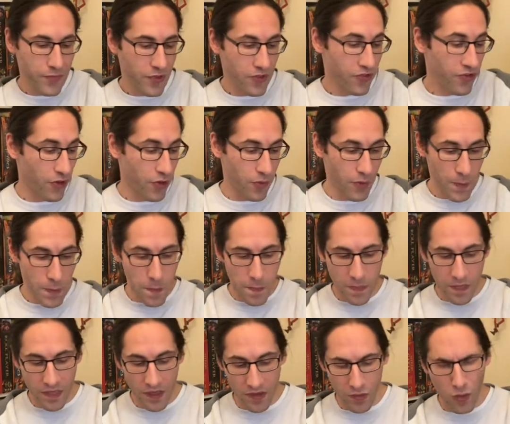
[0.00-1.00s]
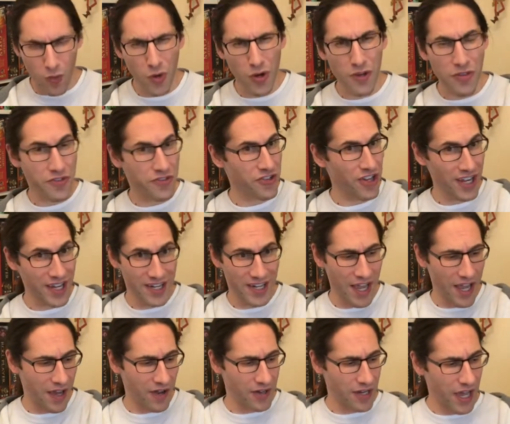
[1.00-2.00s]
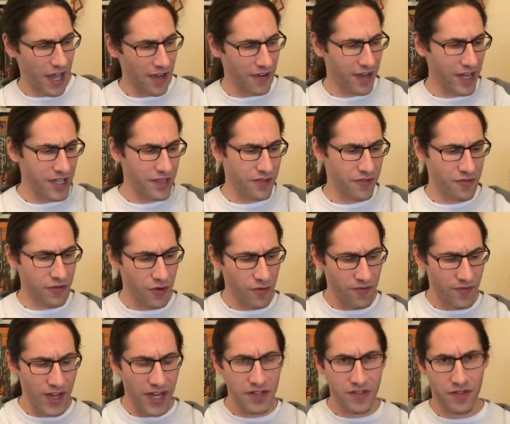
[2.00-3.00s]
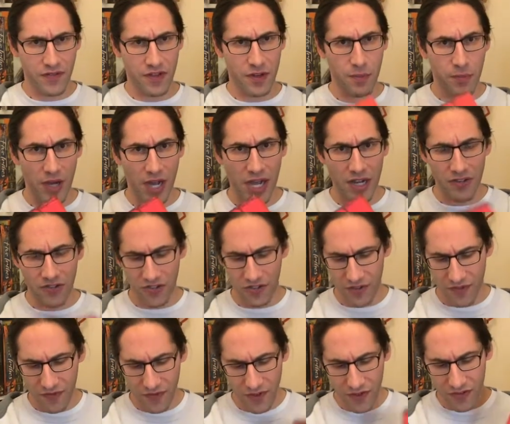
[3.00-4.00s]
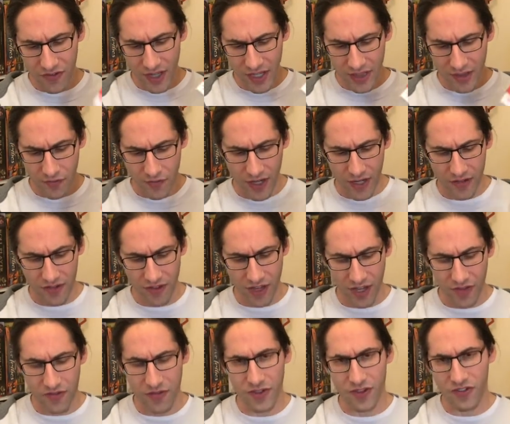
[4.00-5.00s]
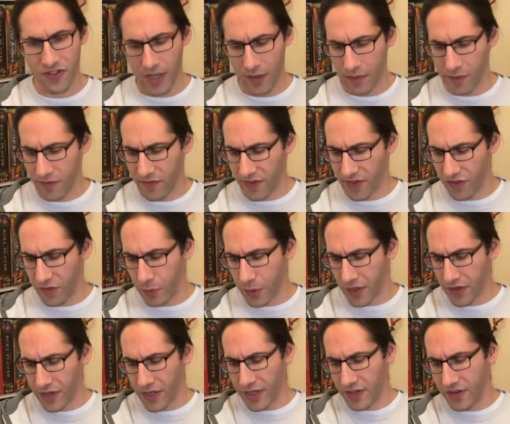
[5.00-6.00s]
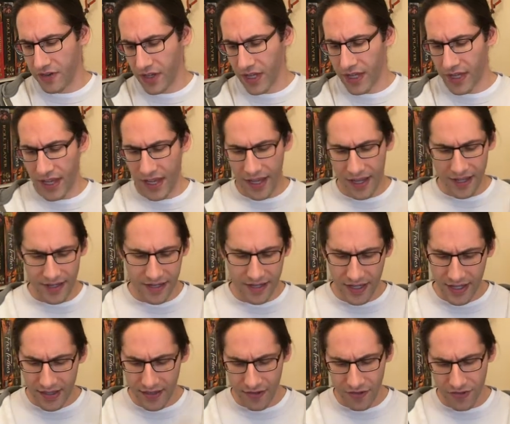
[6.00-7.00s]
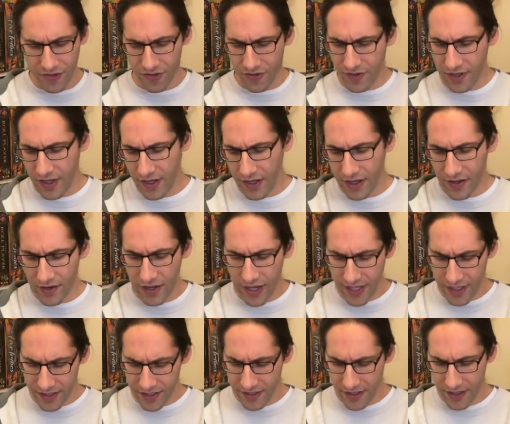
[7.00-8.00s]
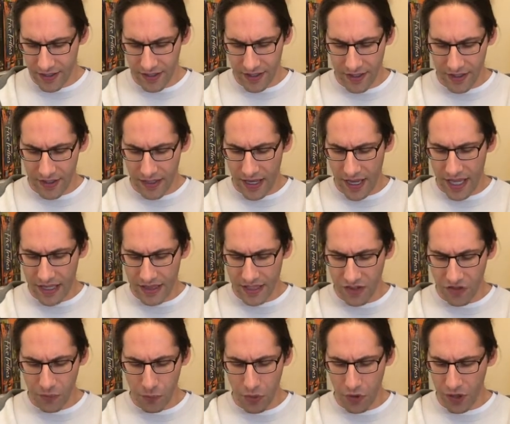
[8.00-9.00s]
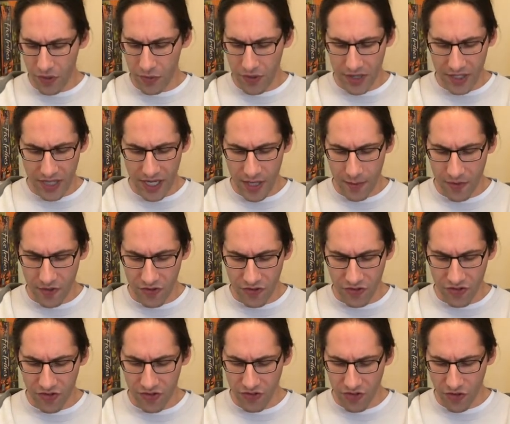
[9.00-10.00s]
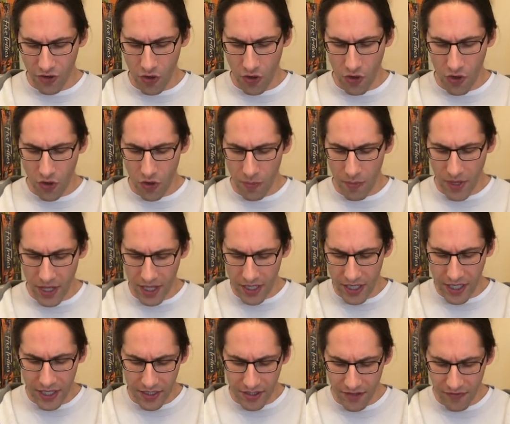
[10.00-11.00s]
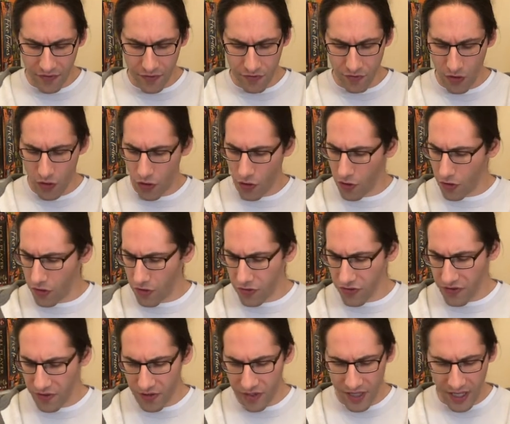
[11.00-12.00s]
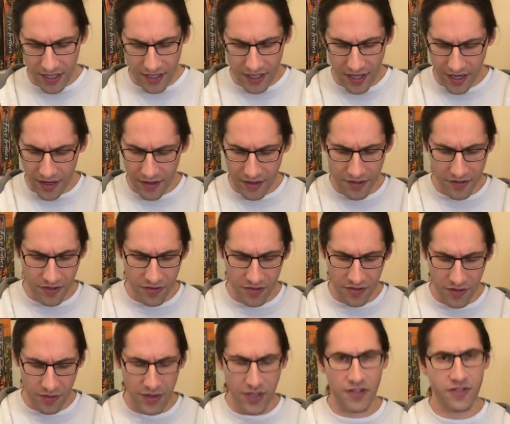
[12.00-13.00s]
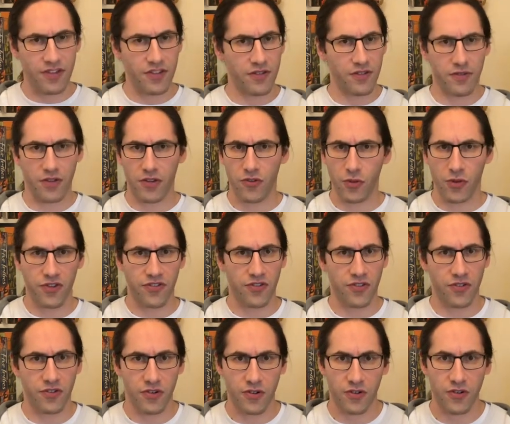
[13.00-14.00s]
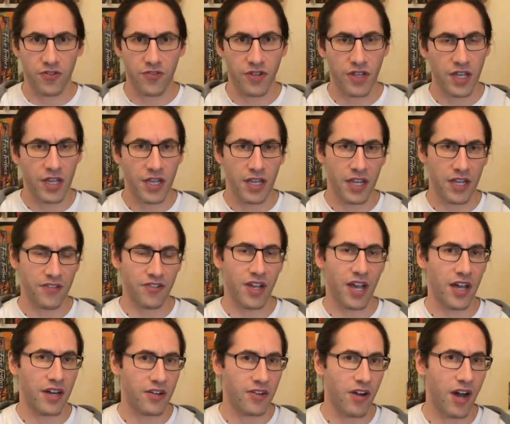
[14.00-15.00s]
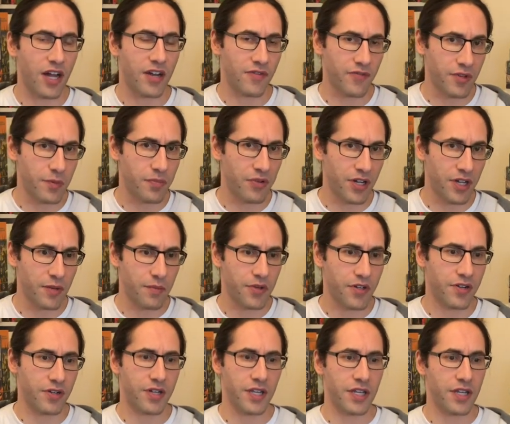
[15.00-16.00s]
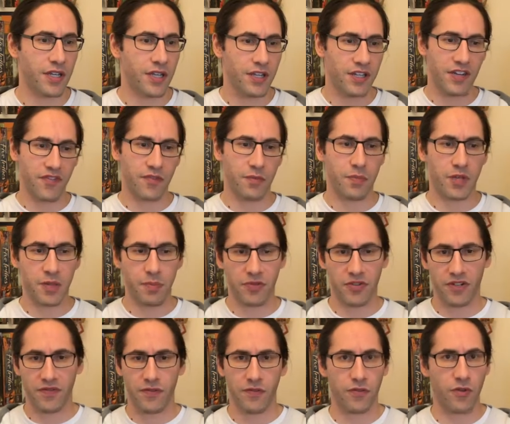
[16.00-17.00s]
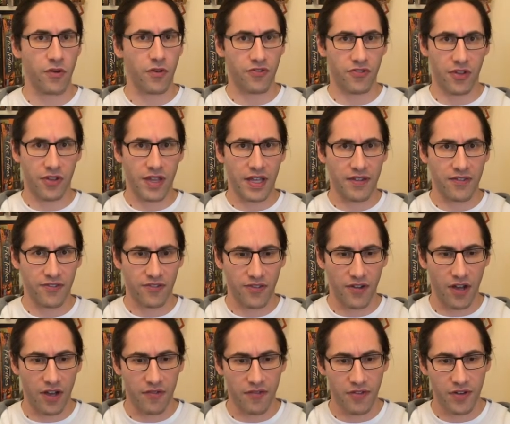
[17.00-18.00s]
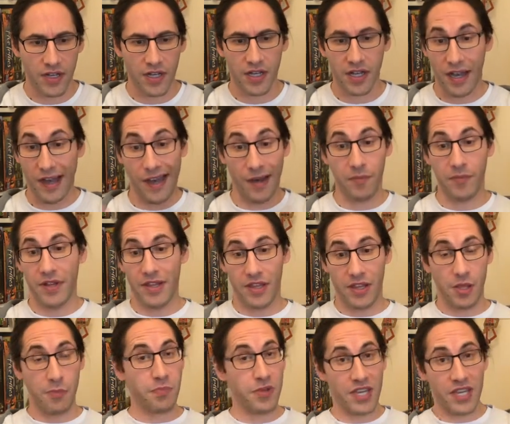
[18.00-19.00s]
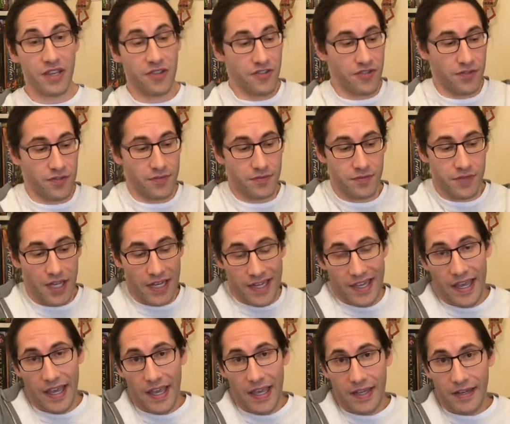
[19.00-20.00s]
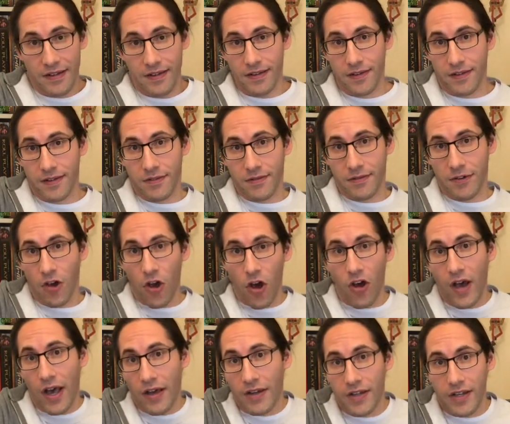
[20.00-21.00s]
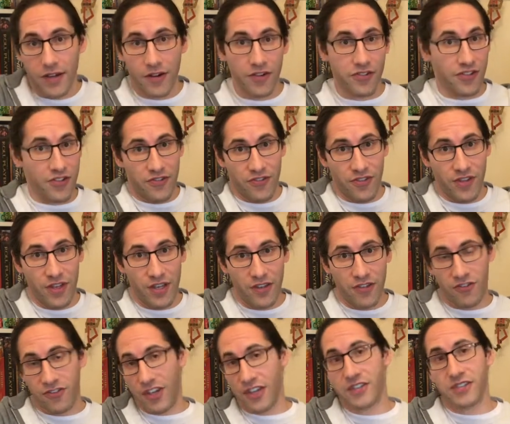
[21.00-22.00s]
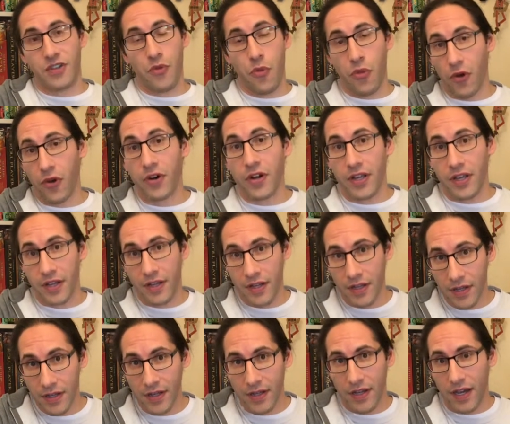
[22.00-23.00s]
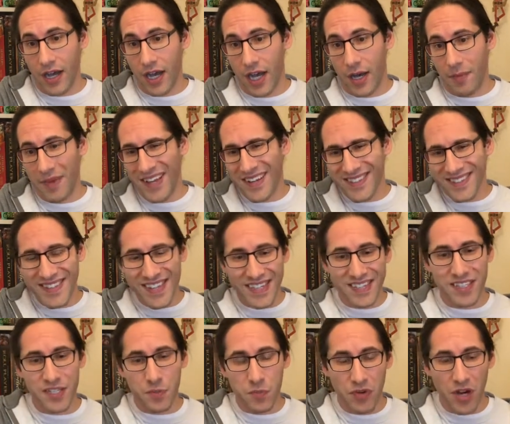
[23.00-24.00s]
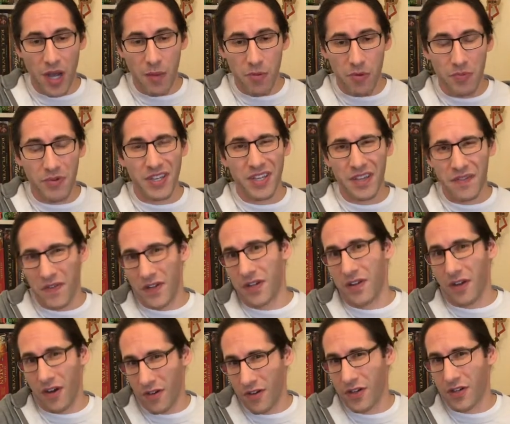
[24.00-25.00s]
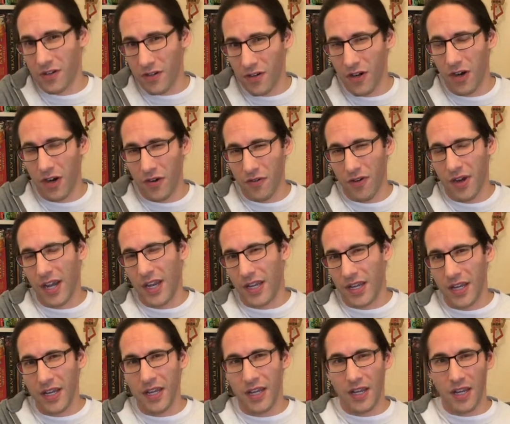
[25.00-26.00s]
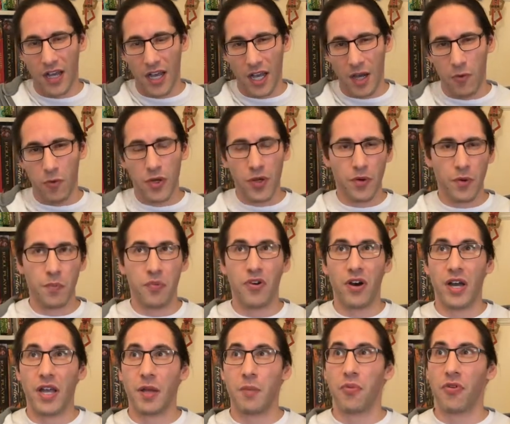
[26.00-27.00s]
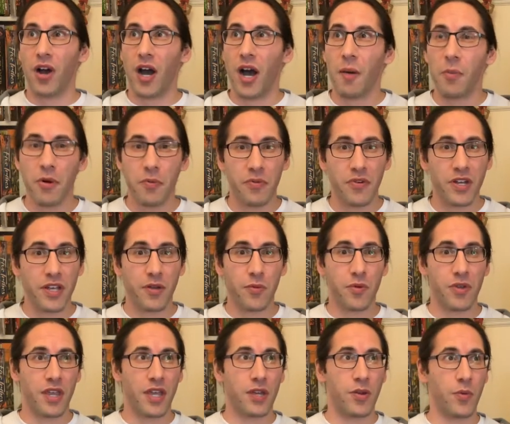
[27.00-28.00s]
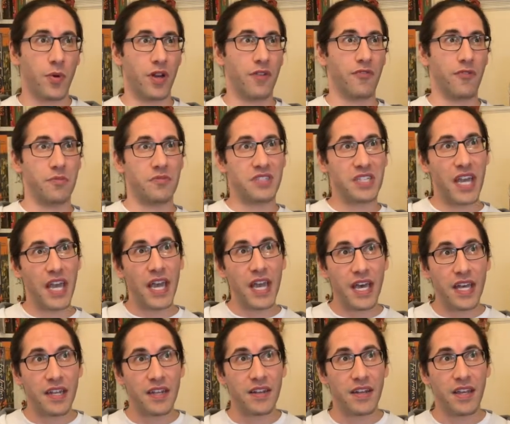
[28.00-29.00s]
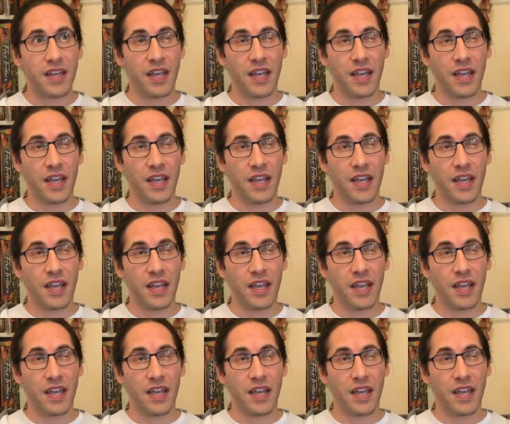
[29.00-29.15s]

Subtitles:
So worth checking out. I like the form factor of their boxes. It feels like the right size for this type of experience, and again, there's just like, at this point with the game, there are just so many different roles and characters and things that twists and turns. It's got a lot of replayability, different people, different roles, all that stuff. The biggest, again, call out here is it's 6 to 30. And 6 is probably even a little low, right? We were playing probably with anywhere from 10